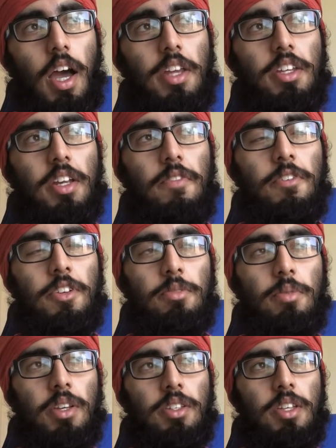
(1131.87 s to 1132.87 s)
did finish
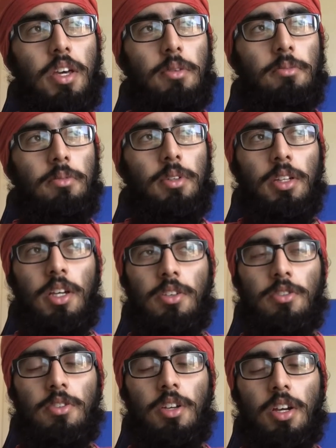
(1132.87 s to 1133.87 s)
my exam
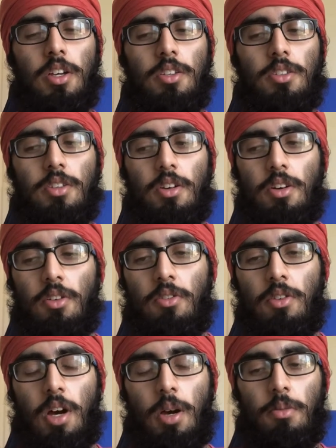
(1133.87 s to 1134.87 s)
yesterday, so
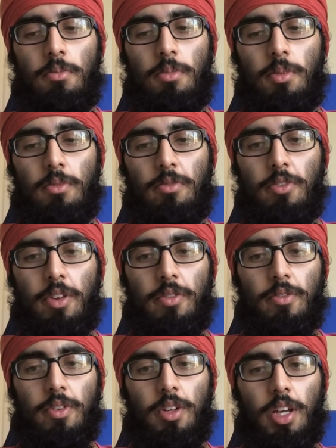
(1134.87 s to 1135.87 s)
I'm free
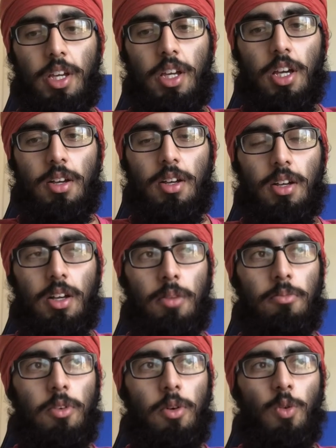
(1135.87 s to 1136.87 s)
for like a
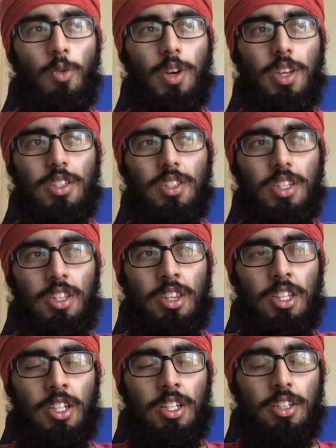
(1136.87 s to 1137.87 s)
couple of weeks,
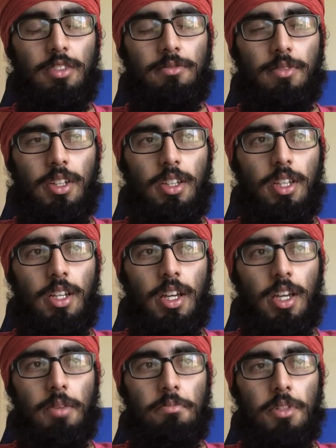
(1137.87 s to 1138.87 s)
and then
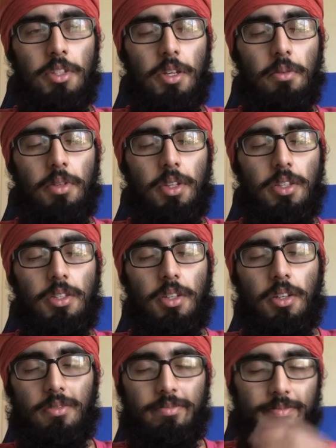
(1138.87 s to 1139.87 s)
I get busy with it,
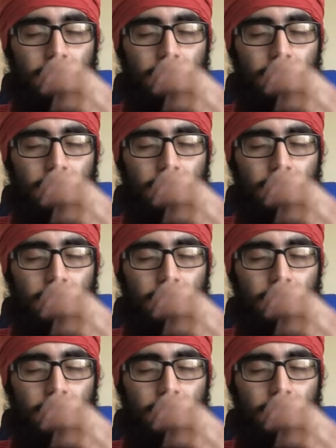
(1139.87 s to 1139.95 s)
so.